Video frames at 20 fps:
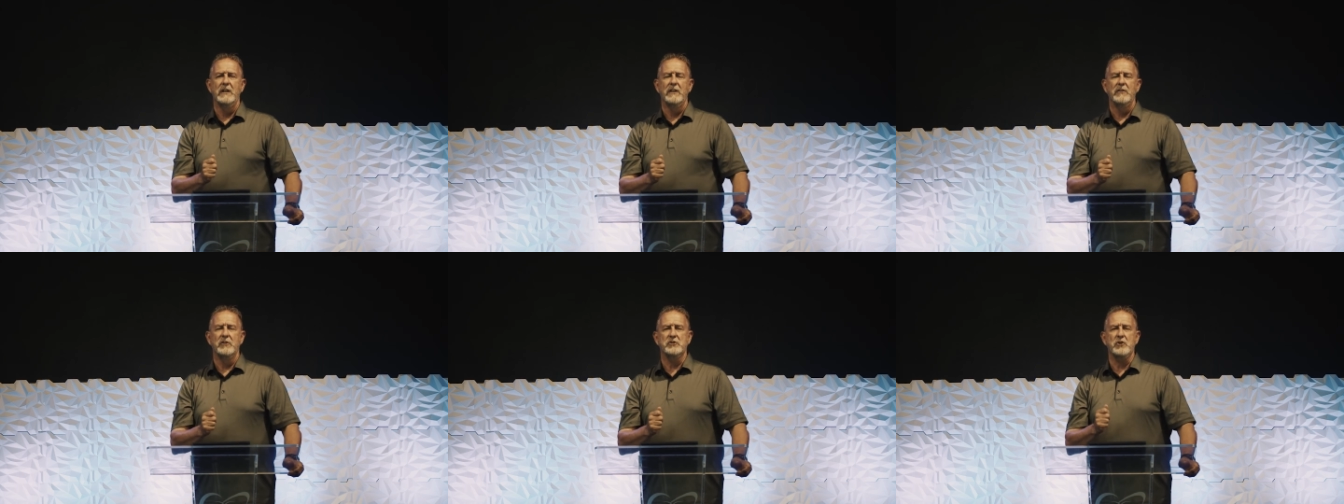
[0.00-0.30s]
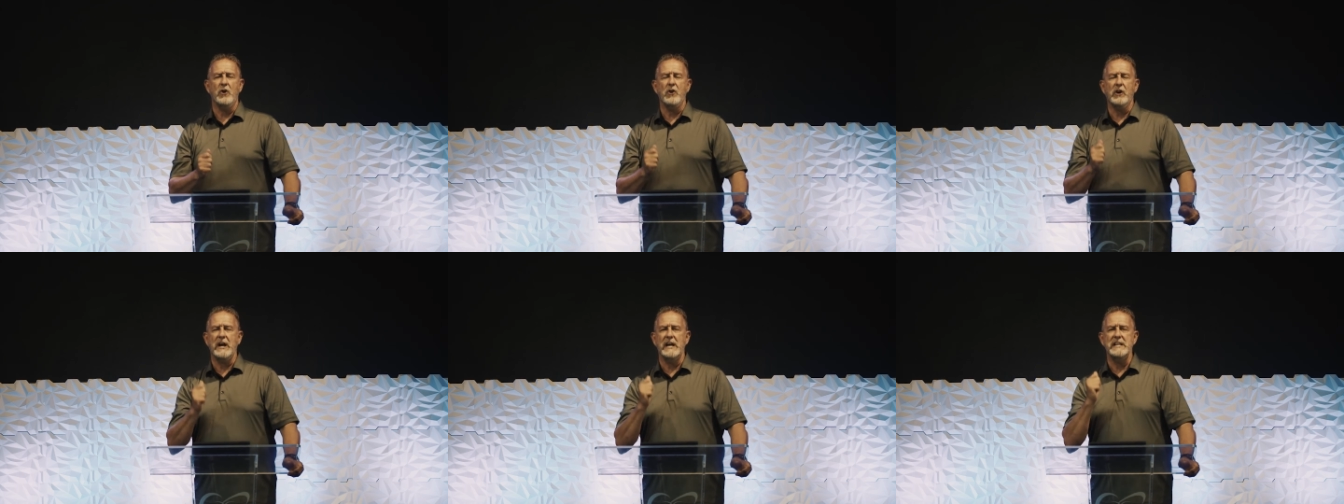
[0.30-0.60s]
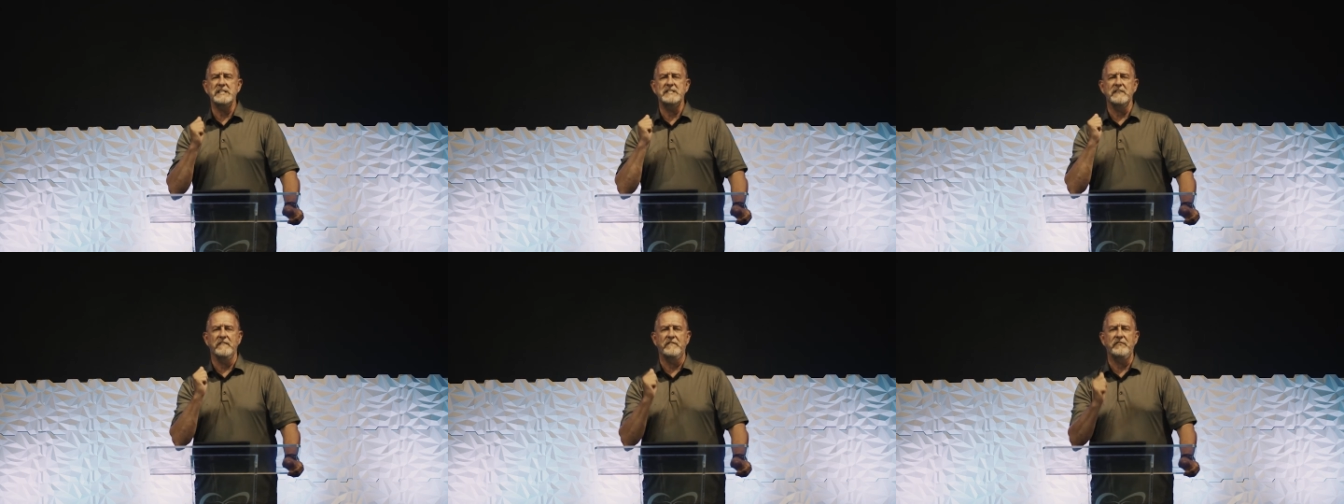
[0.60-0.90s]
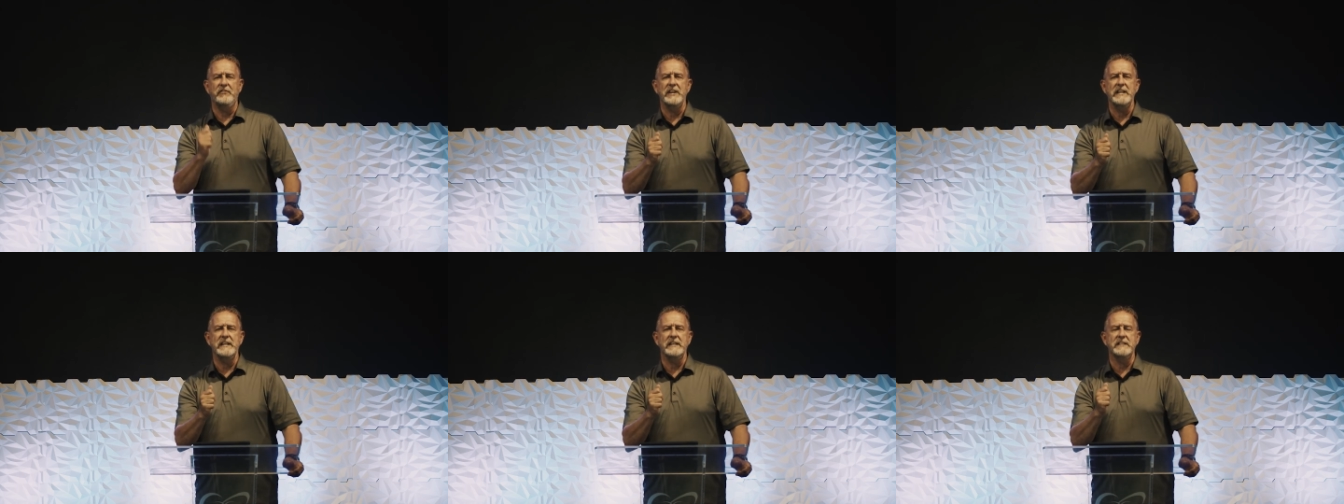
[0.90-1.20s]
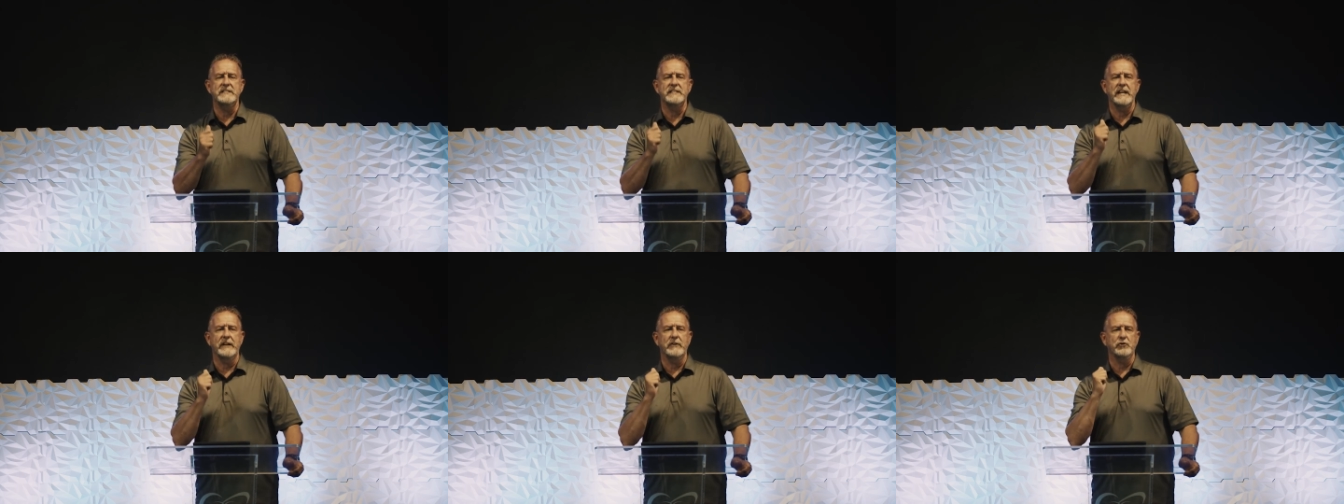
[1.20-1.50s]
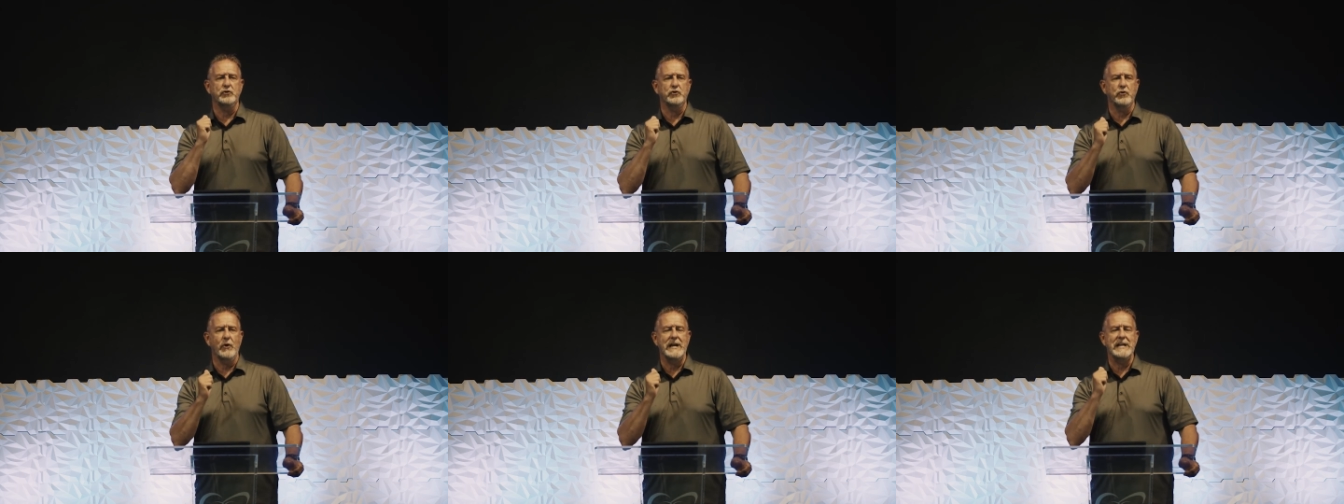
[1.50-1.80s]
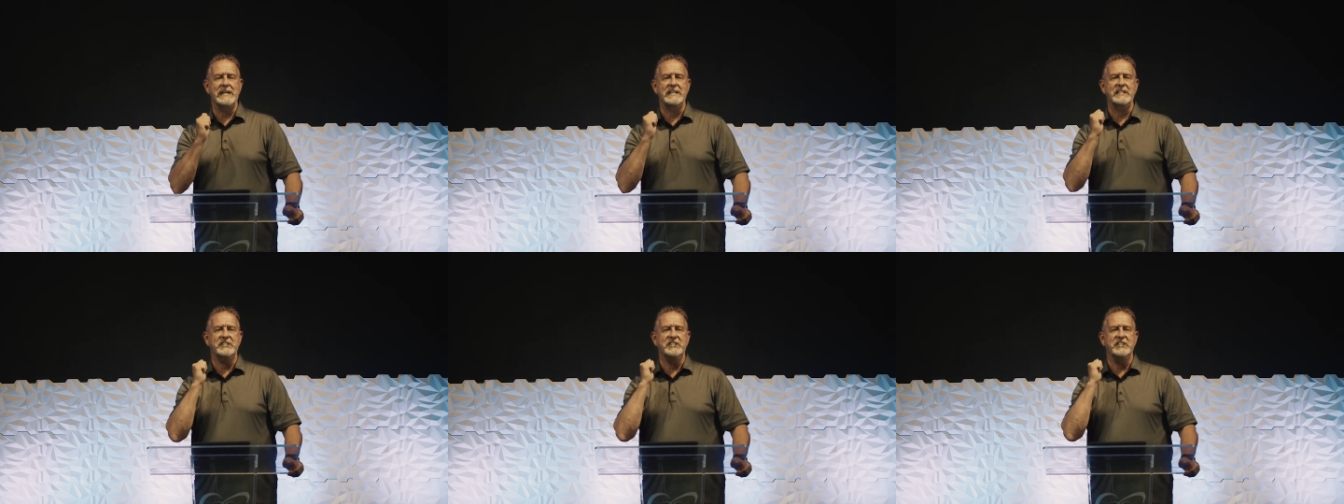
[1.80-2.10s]
There's all kinds of things that are
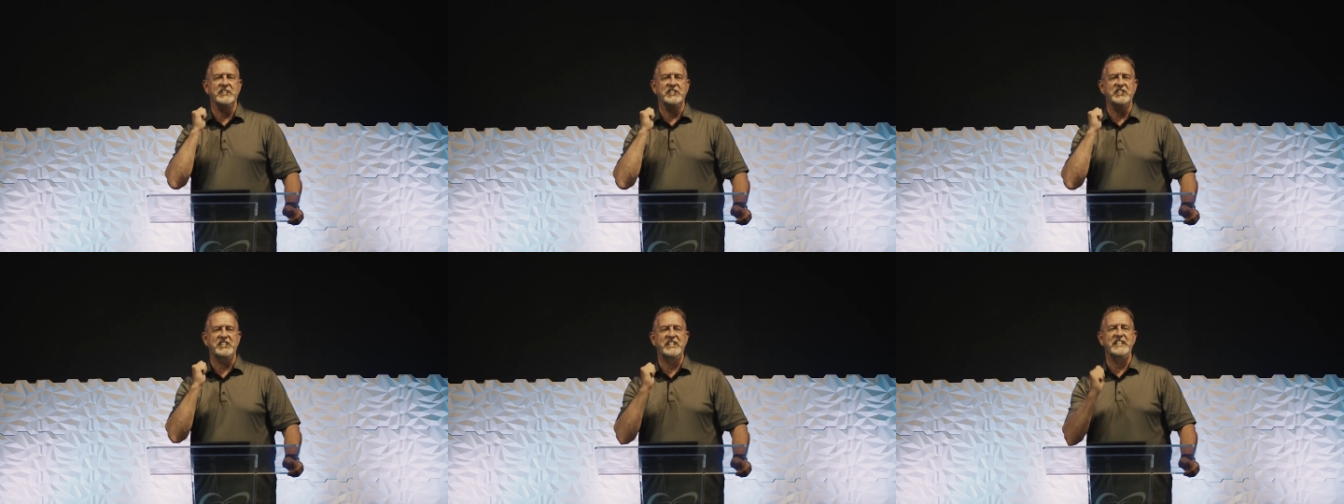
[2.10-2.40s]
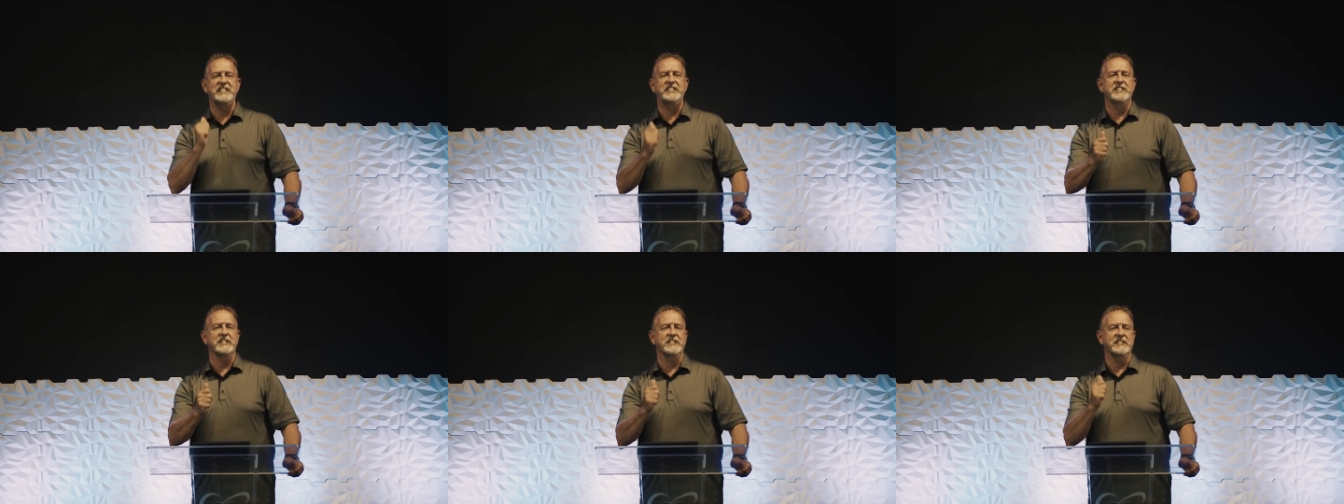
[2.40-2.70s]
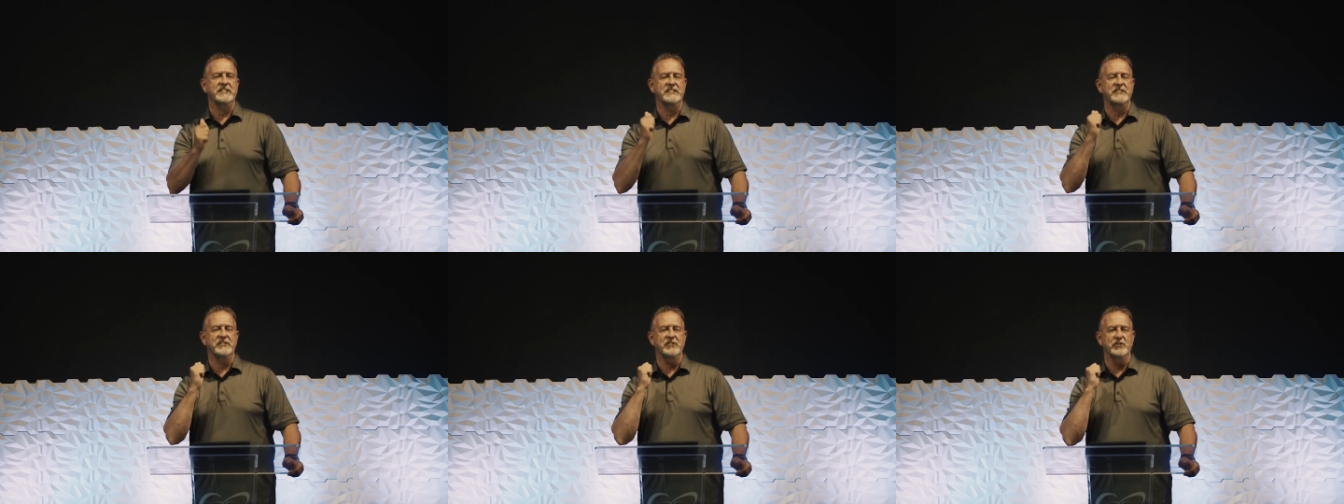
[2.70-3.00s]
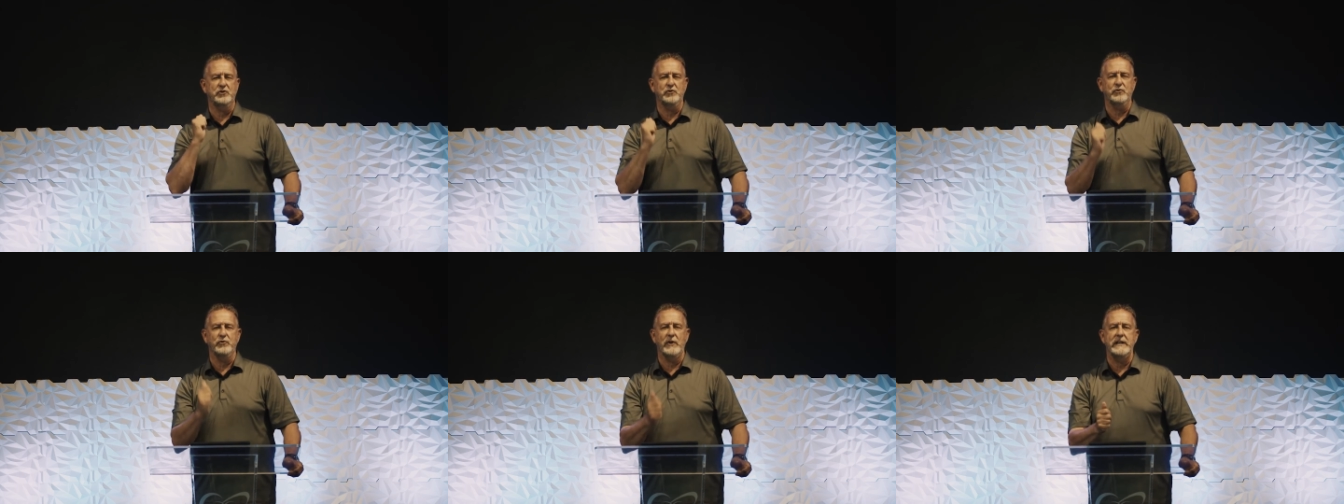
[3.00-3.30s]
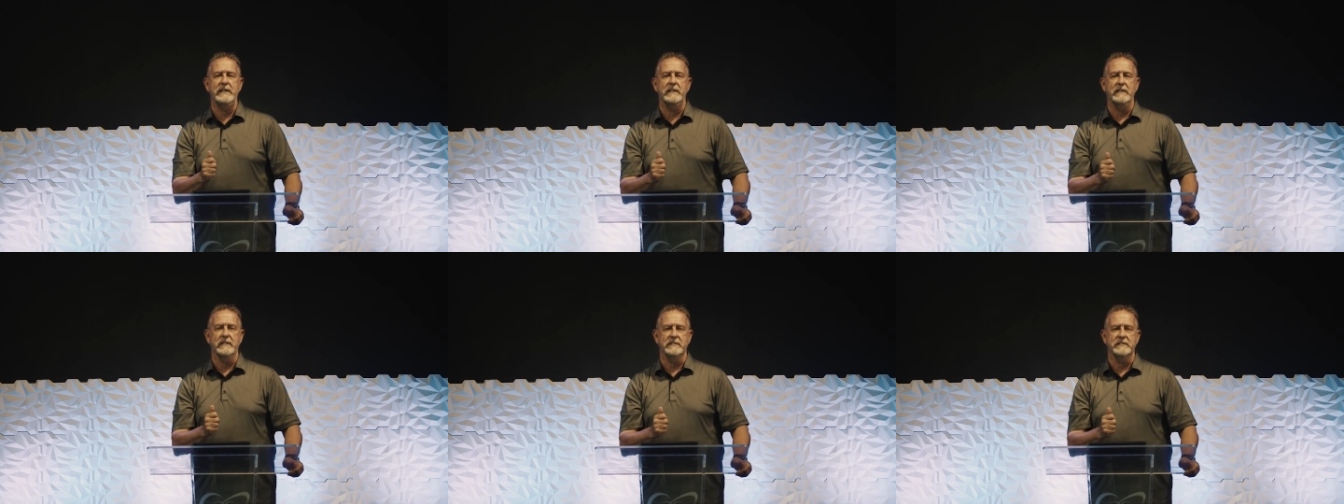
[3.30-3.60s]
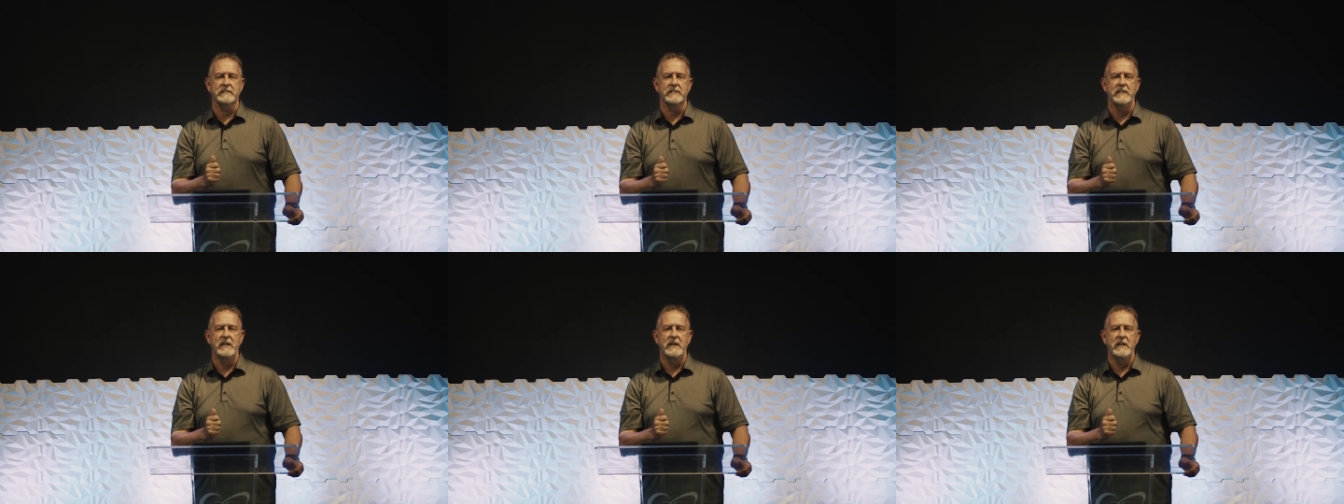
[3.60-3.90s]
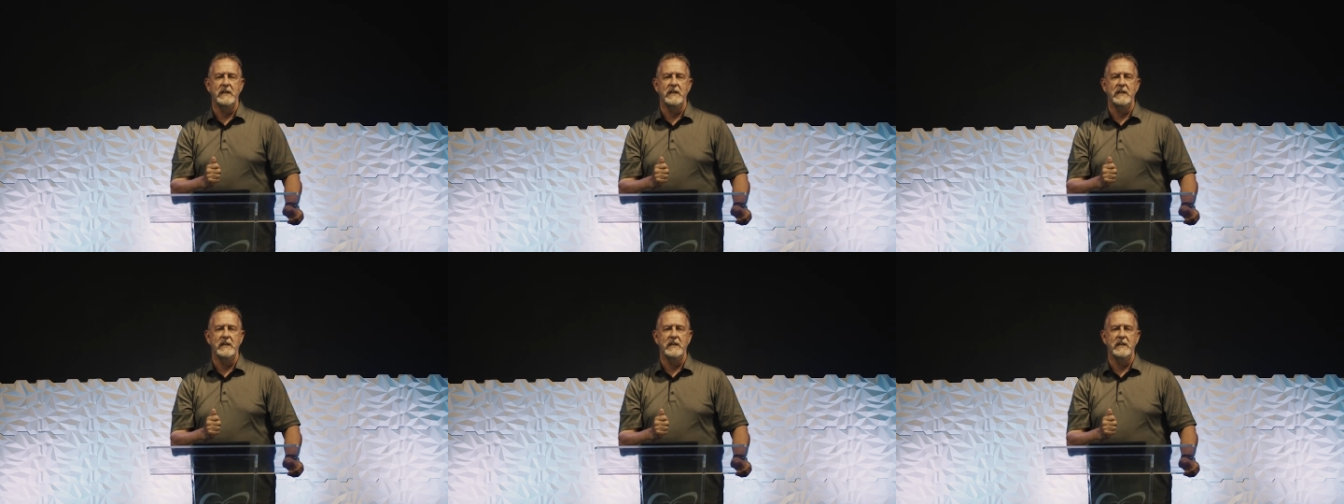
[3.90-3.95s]
trying to teach us and to train us.